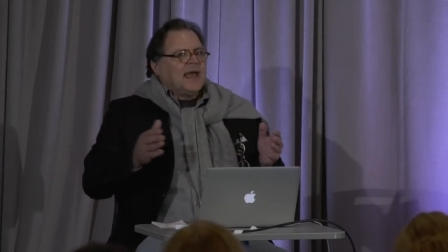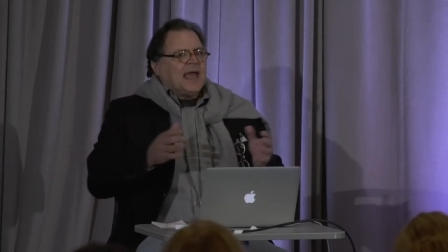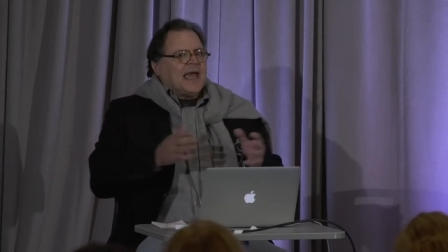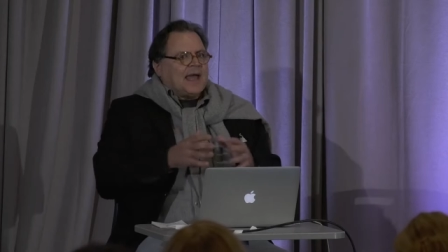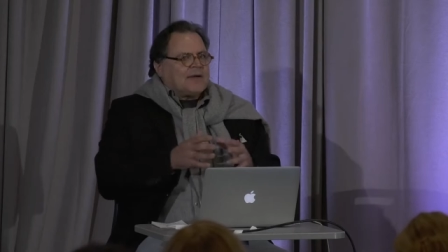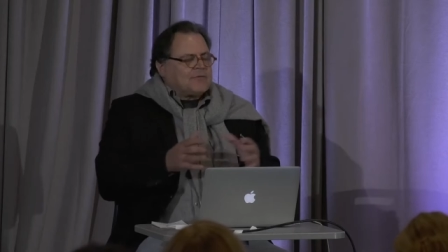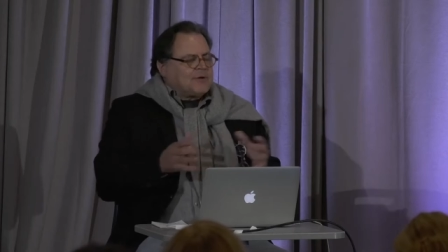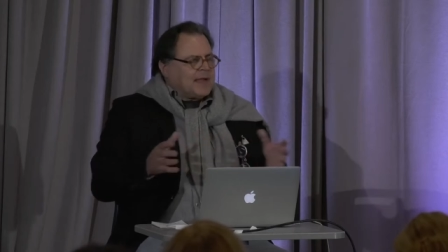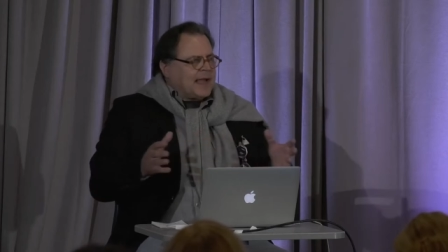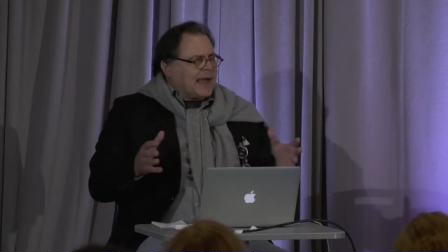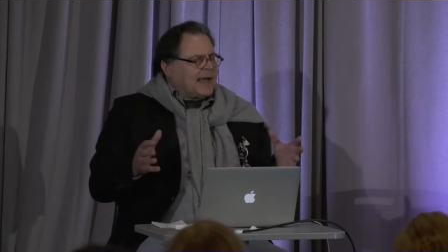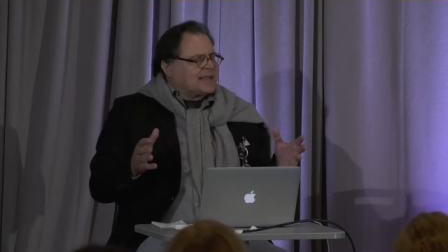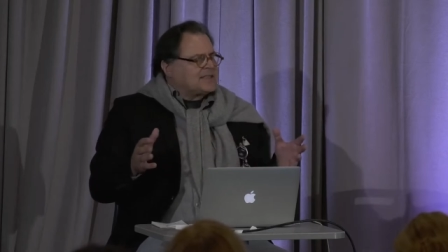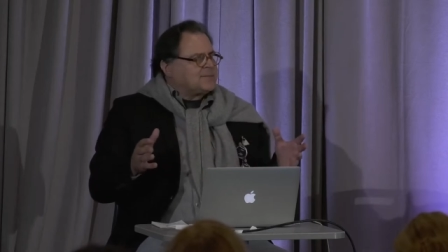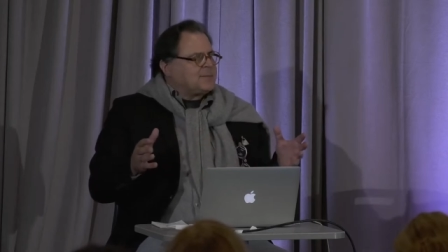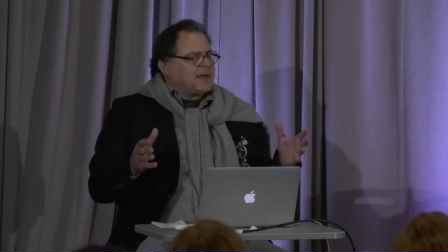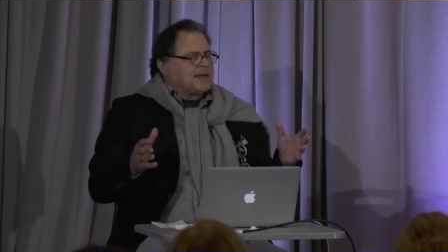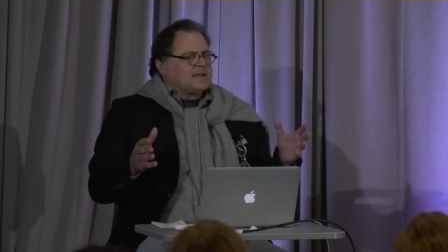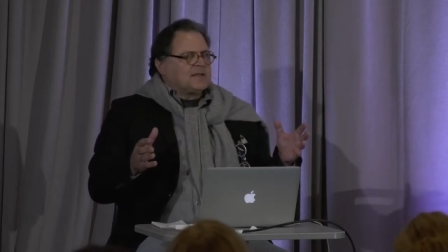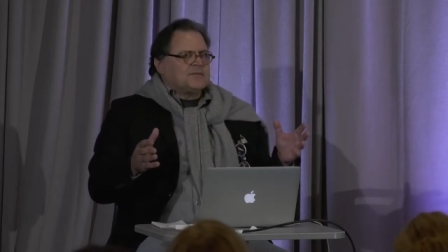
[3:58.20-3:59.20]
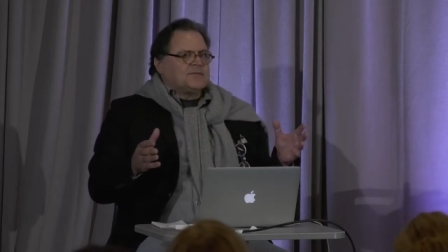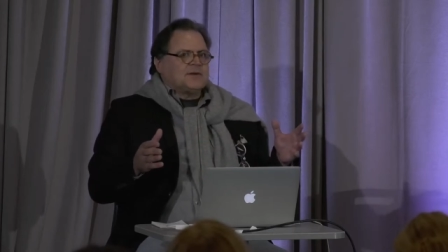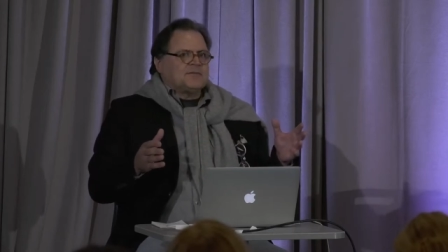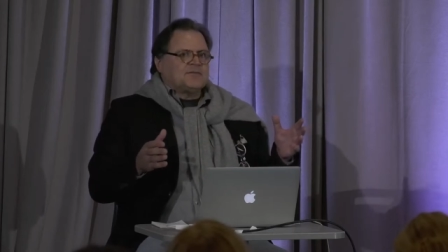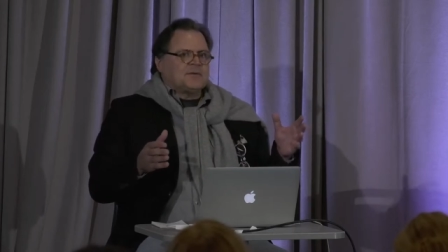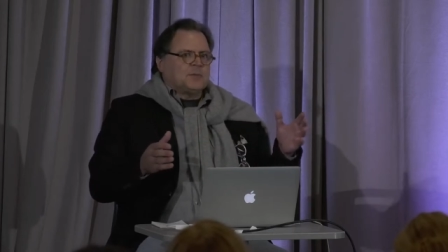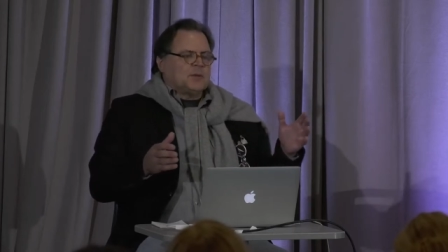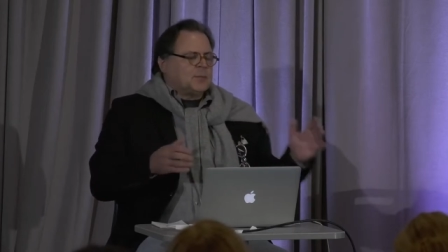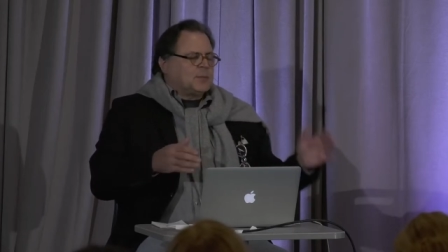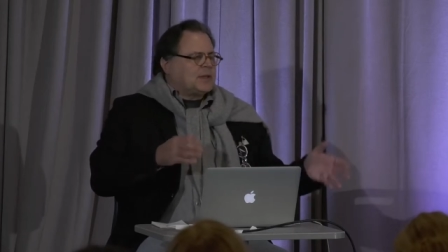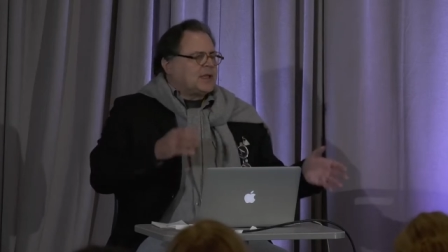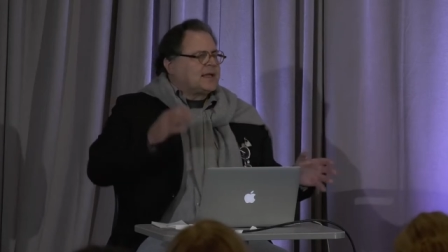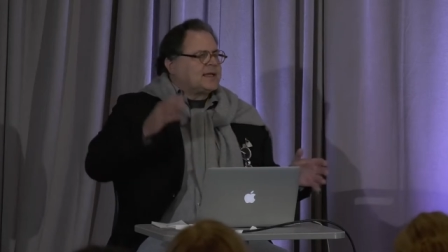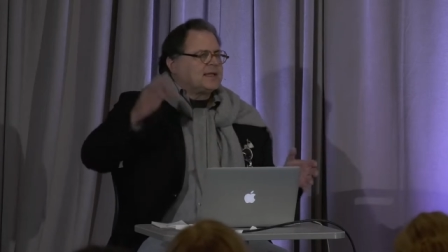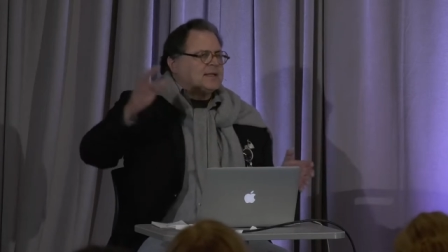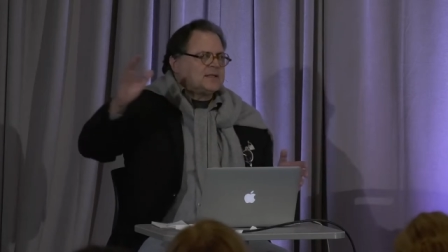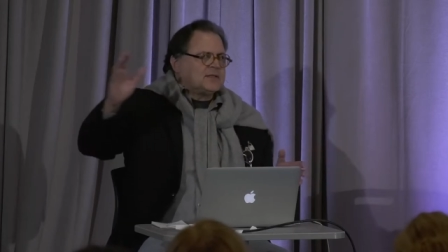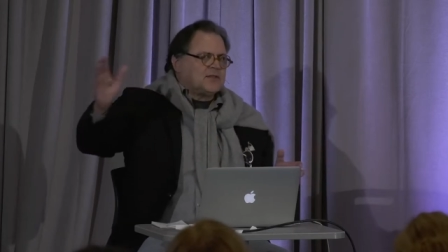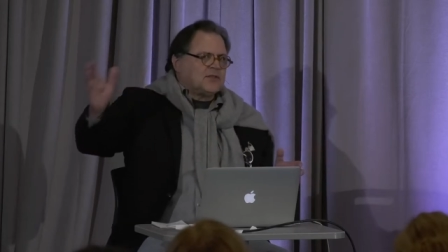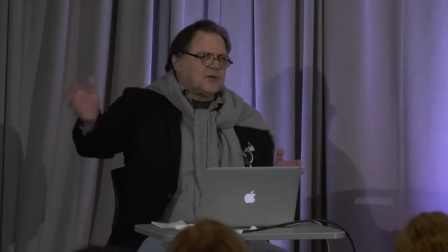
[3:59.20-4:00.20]
every aspect of it from the
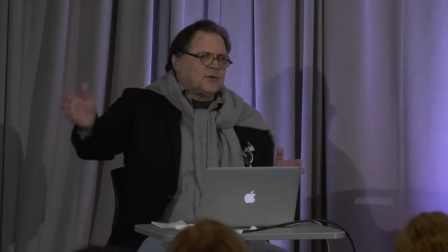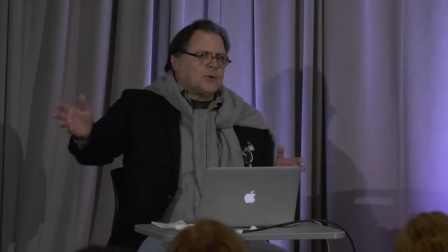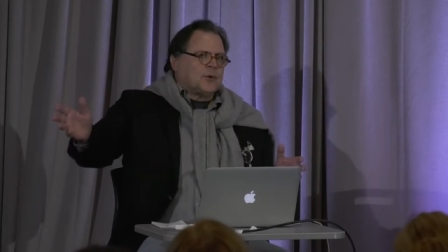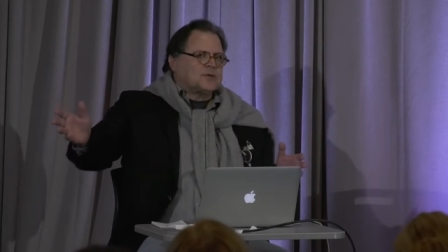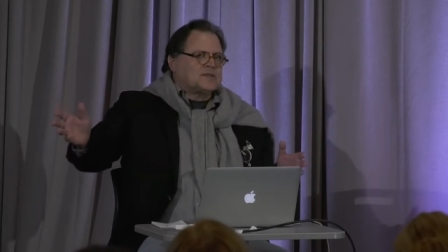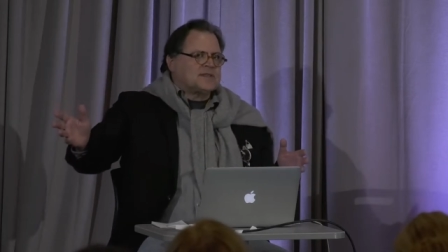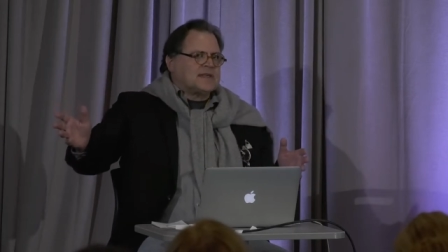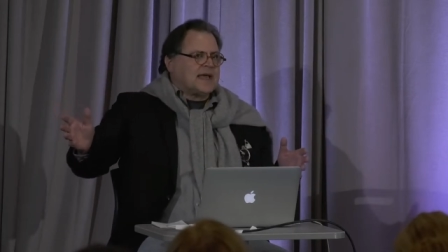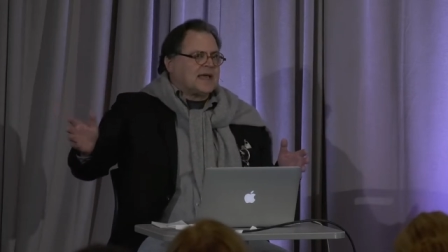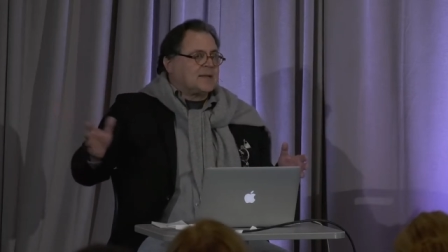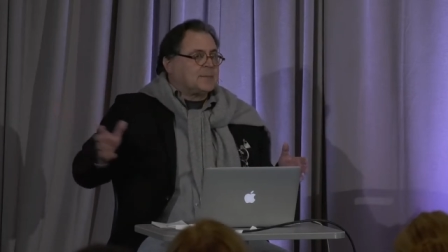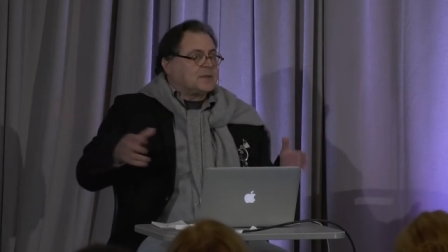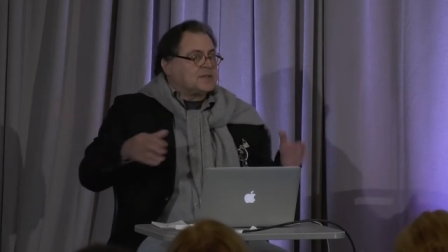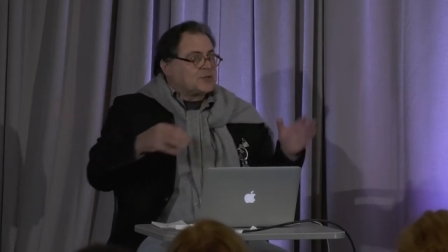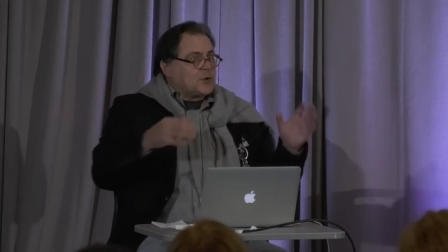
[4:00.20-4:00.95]
molecular to the gross anatomy.